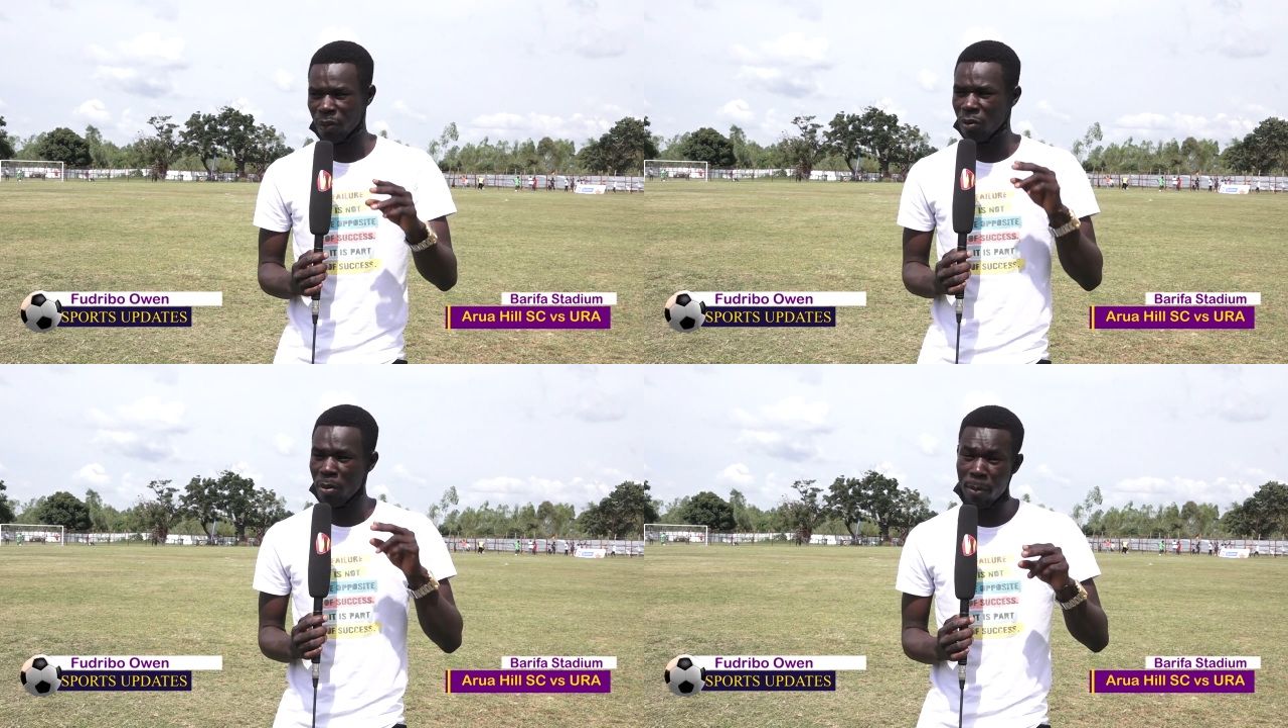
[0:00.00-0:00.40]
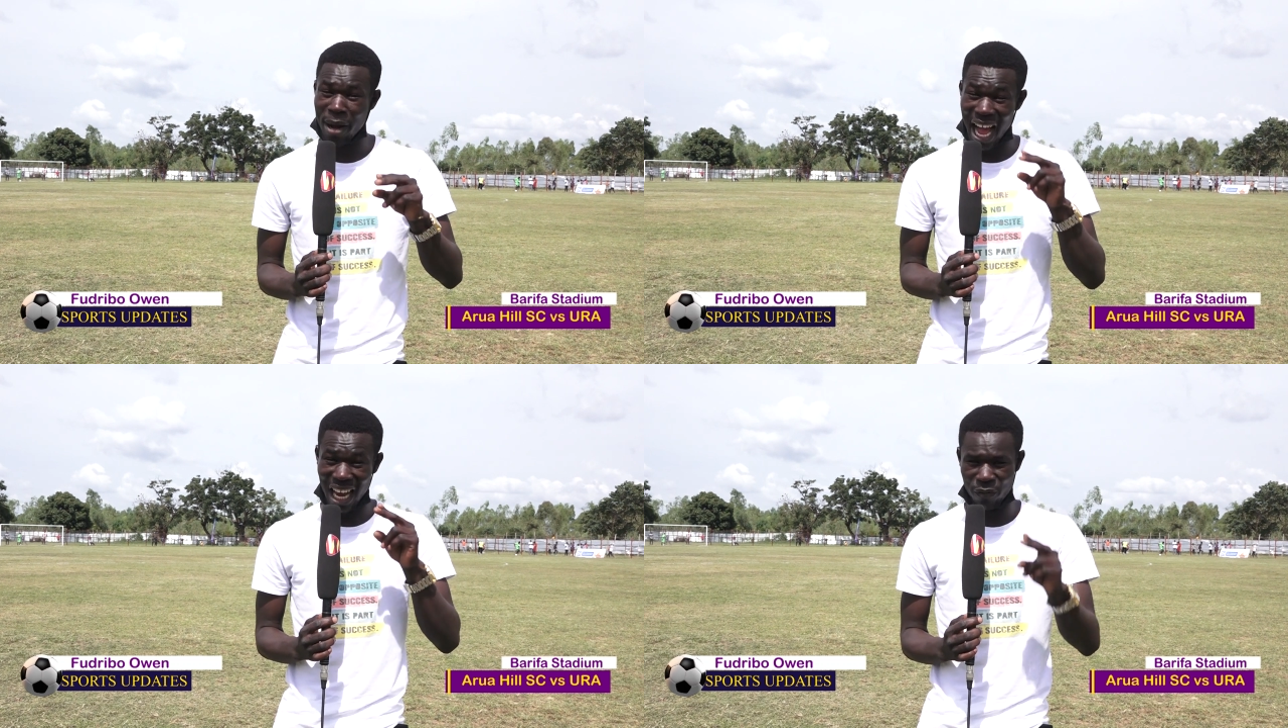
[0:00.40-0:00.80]
Remember,
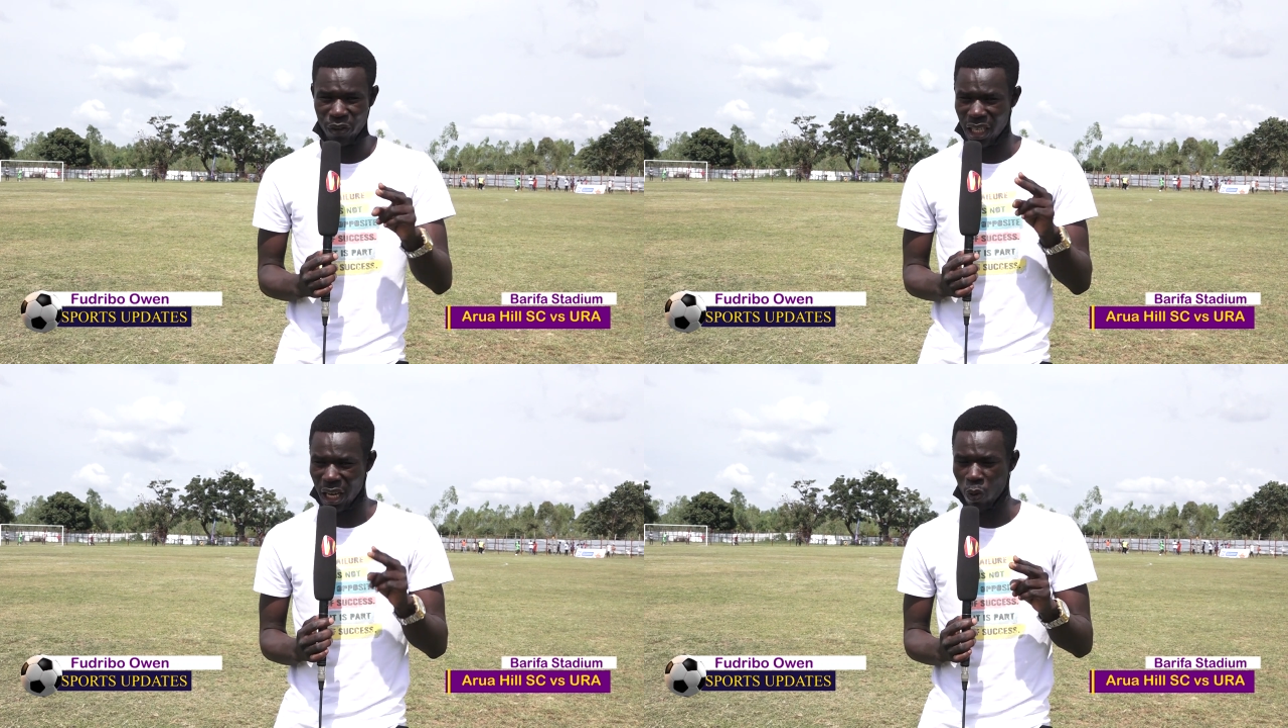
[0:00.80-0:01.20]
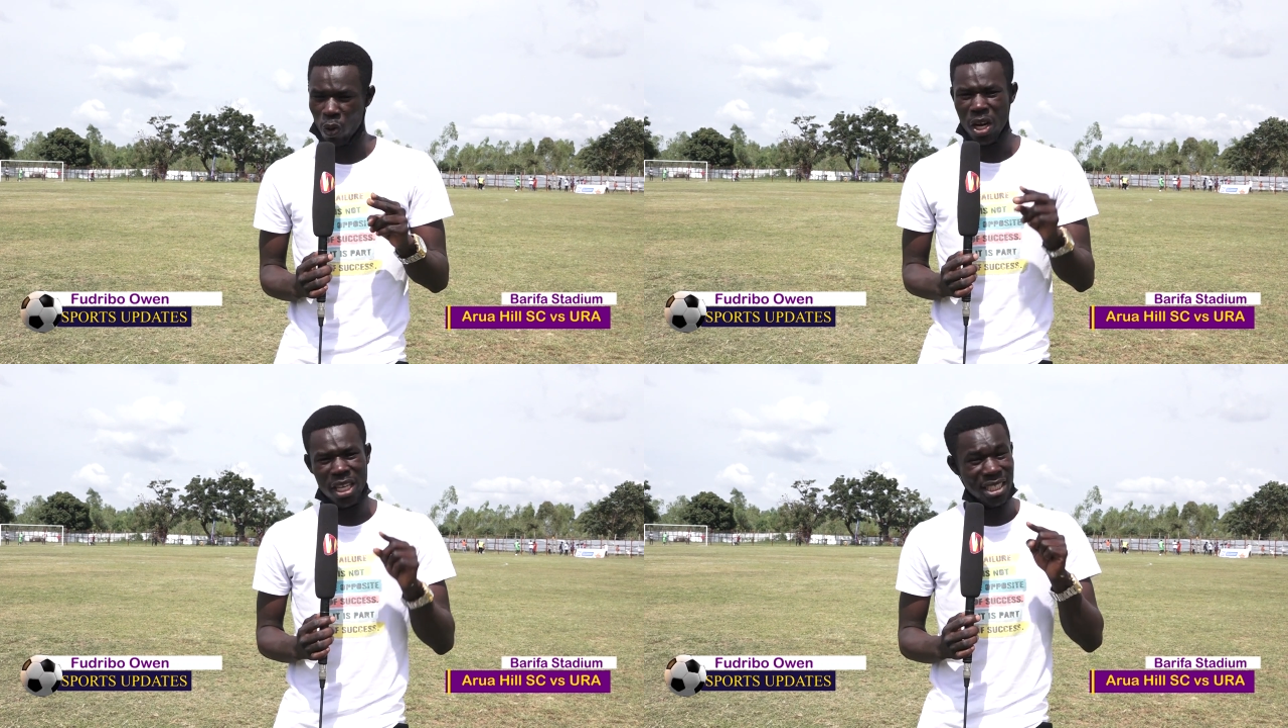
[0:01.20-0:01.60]
Alfred
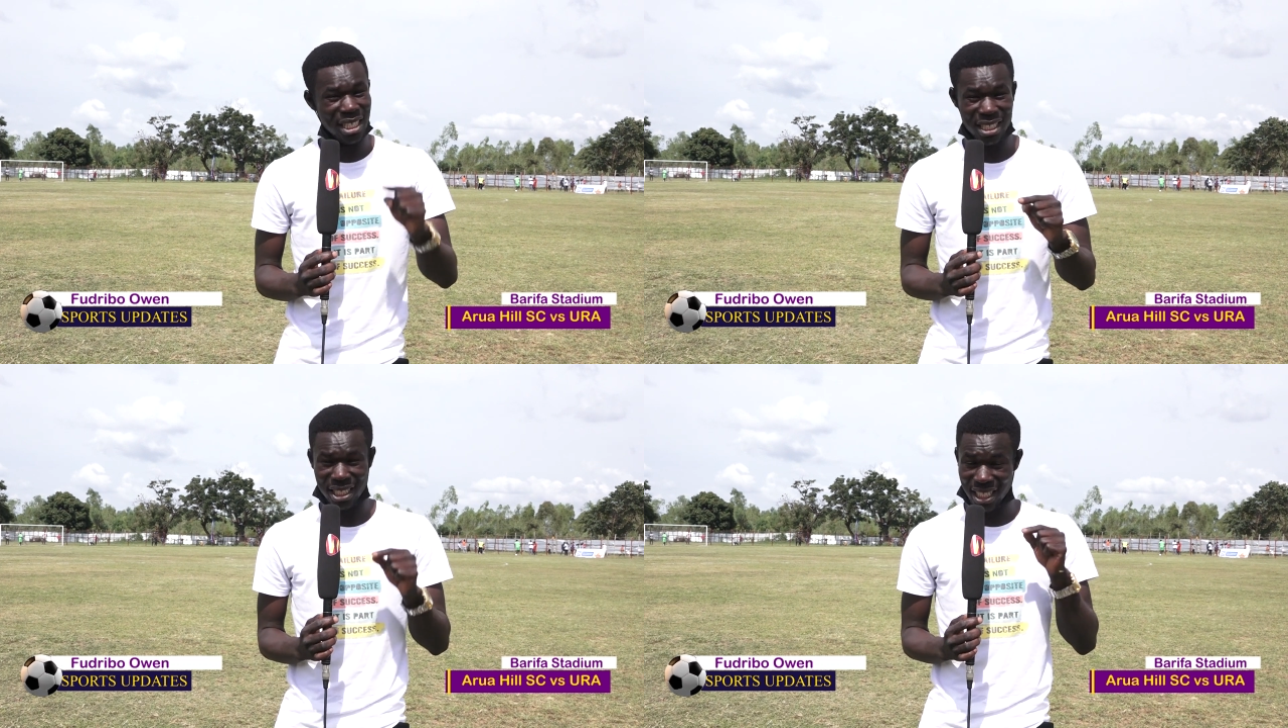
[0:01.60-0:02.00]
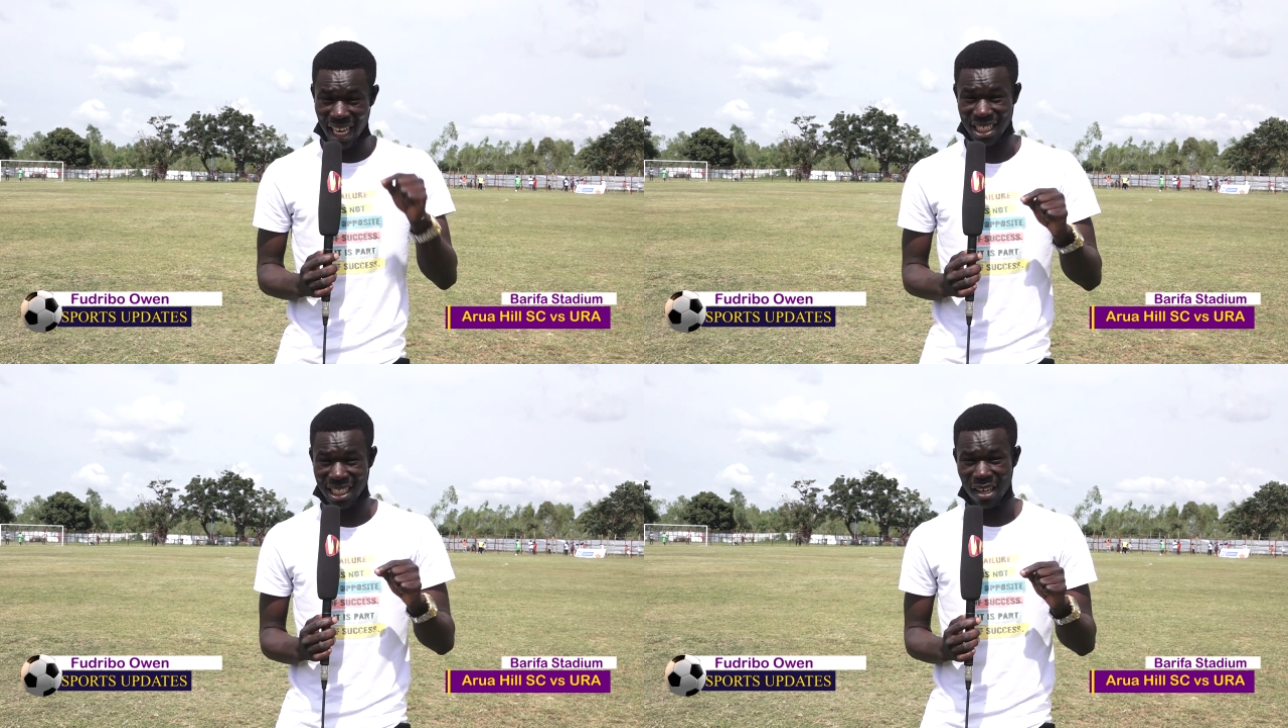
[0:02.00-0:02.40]
Leko didn't
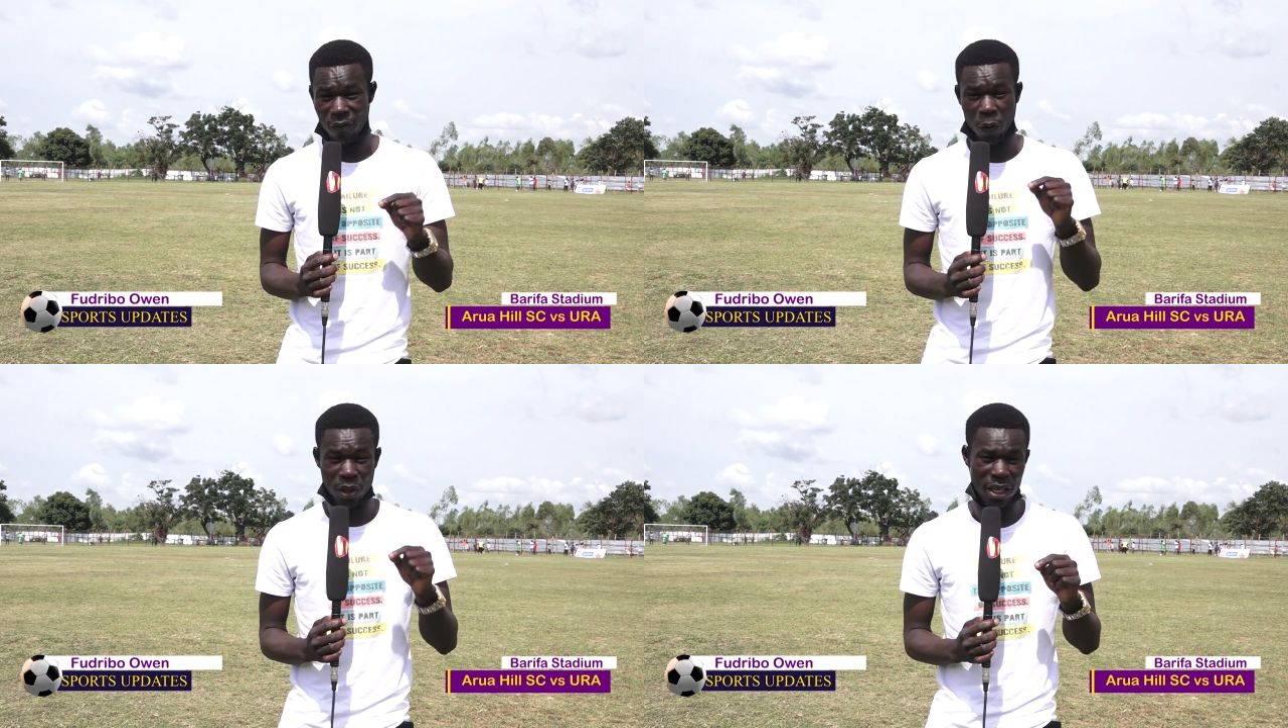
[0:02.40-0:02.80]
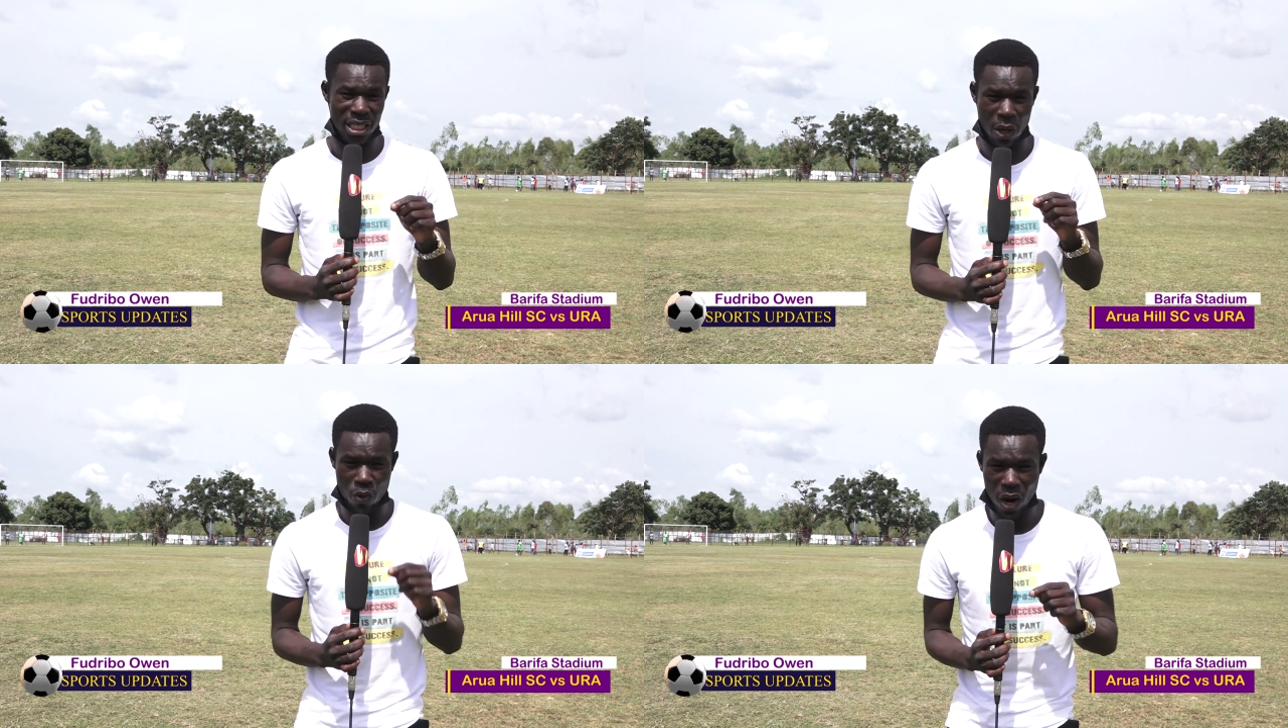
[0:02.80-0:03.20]
start for, that is
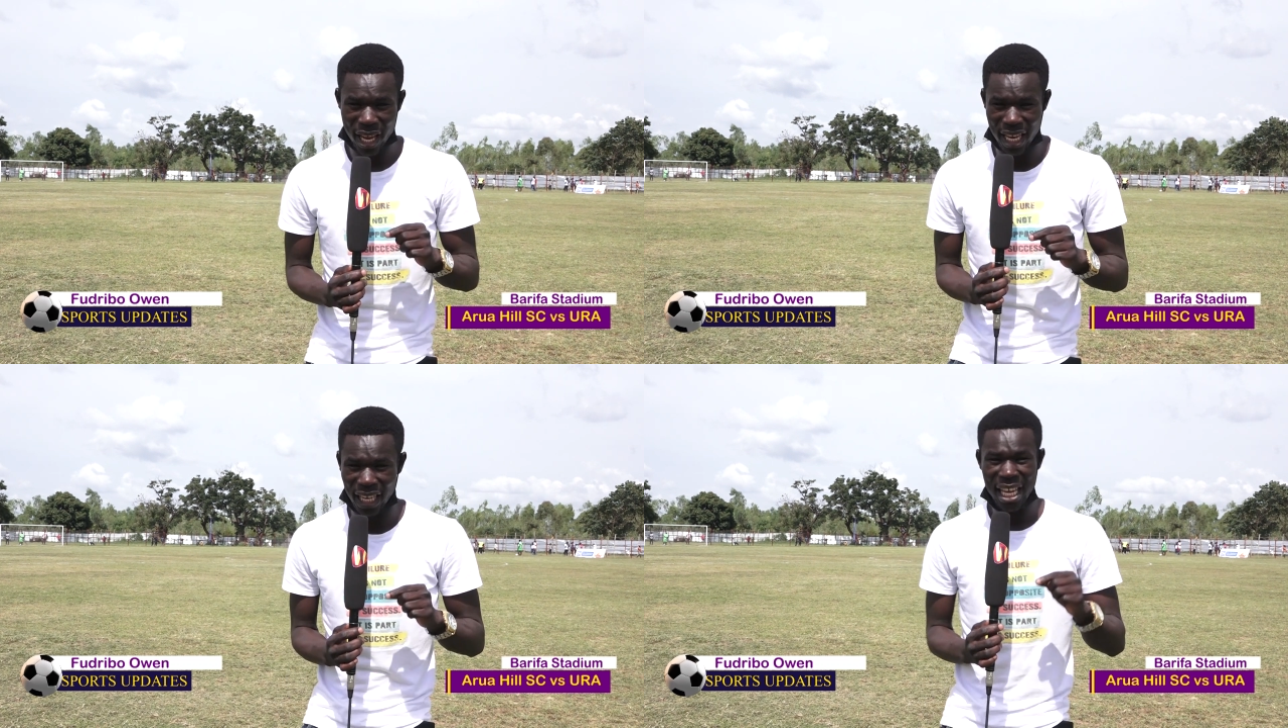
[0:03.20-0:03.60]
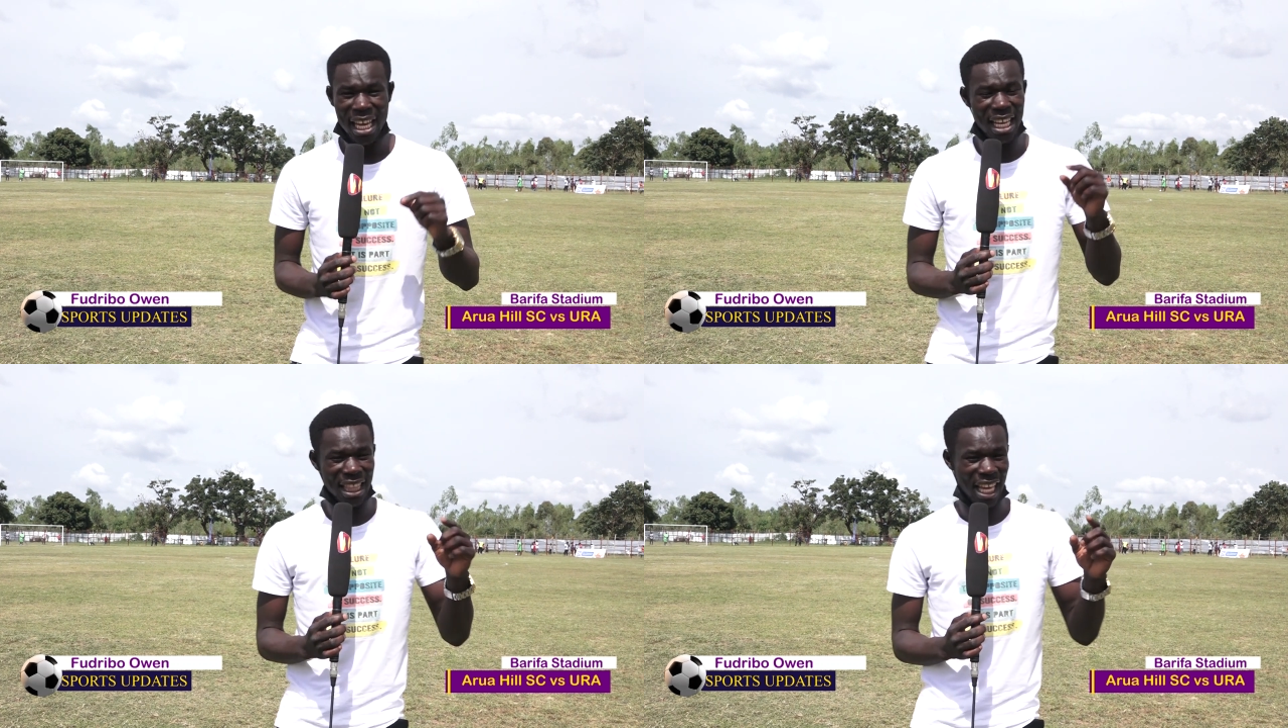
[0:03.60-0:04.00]
Arua Hill,
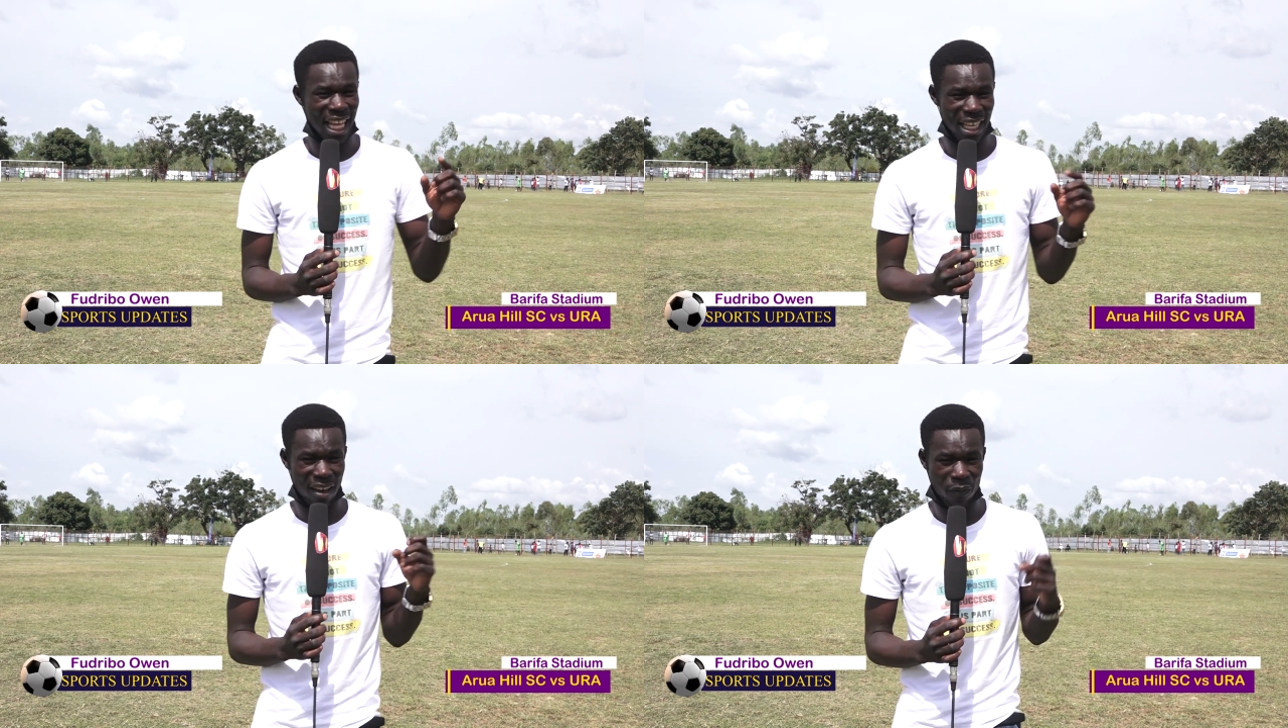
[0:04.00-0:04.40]
in the other